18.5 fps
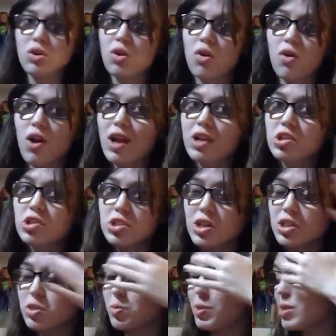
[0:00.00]
the correct
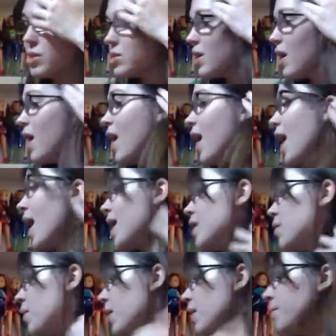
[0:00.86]
judgment.
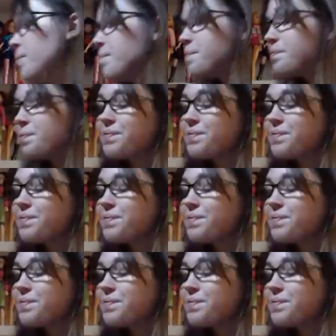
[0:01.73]
Anyway,